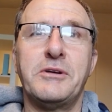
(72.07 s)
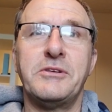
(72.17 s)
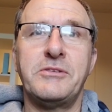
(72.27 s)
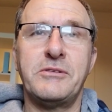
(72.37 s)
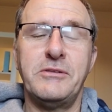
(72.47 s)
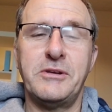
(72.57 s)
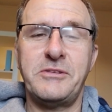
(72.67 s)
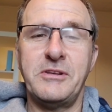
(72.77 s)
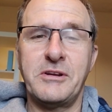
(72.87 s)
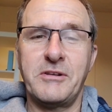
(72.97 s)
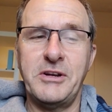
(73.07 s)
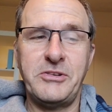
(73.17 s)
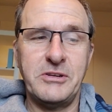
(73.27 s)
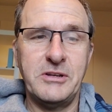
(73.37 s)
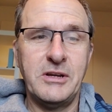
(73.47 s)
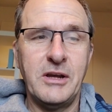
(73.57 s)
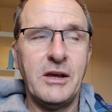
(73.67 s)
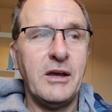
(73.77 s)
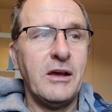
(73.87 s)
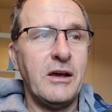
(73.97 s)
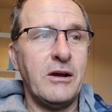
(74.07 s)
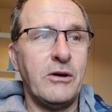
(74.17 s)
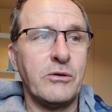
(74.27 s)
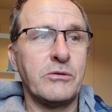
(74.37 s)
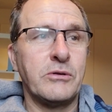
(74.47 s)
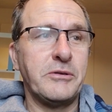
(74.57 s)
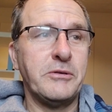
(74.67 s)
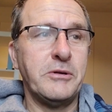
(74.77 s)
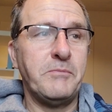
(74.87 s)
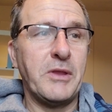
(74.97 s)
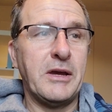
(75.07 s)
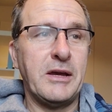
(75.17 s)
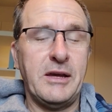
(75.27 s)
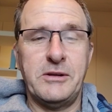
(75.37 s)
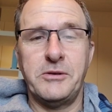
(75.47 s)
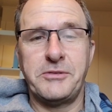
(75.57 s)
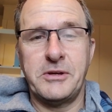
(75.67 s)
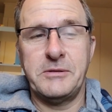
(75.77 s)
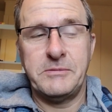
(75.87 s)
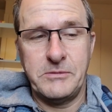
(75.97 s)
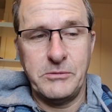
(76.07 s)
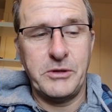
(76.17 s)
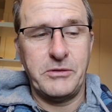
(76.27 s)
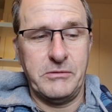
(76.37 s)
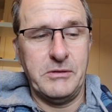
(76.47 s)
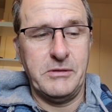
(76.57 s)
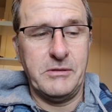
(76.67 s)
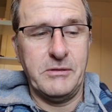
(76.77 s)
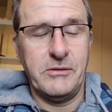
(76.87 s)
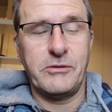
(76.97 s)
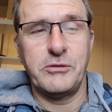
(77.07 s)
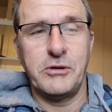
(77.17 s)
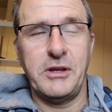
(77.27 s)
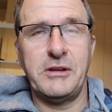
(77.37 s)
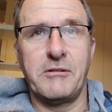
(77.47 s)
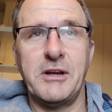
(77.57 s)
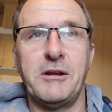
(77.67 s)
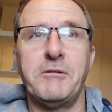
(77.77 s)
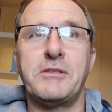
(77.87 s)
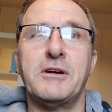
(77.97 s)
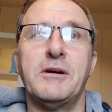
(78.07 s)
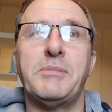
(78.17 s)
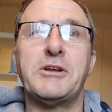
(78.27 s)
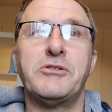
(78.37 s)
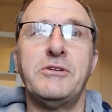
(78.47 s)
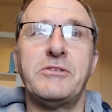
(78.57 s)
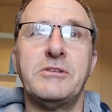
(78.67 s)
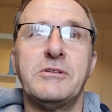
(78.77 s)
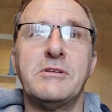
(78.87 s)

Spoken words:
and with a nice integration, and also with sort of integrating with batteries and